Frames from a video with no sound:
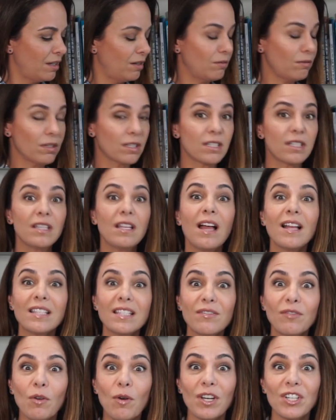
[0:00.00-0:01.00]
Well, there's
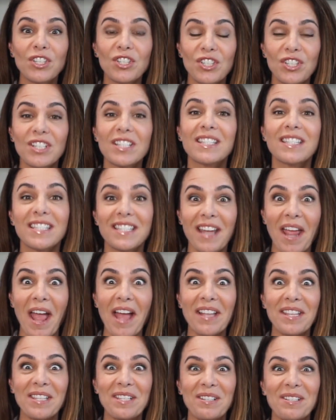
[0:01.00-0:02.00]
lots of questions to
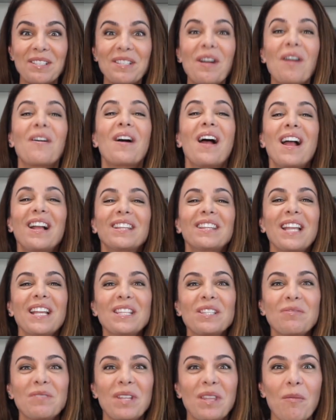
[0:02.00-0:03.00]
answer, so
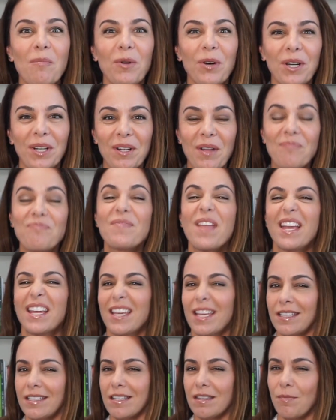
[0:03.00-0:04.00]
let's read the book
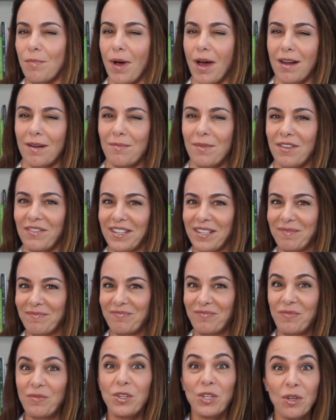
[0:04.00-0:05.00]
and get to the bottom of it.
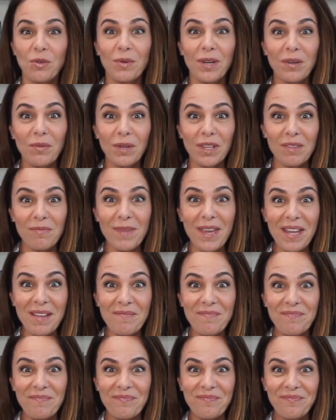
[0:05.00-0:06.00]
Will you read with me?
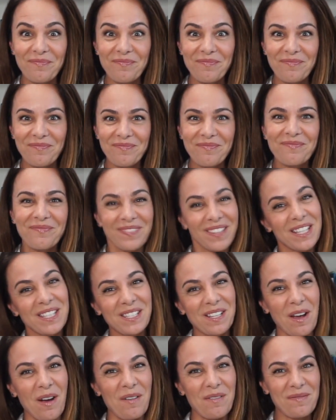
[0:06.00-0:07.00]

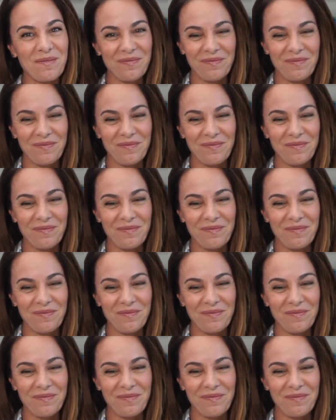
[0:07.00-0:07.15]
Let's go.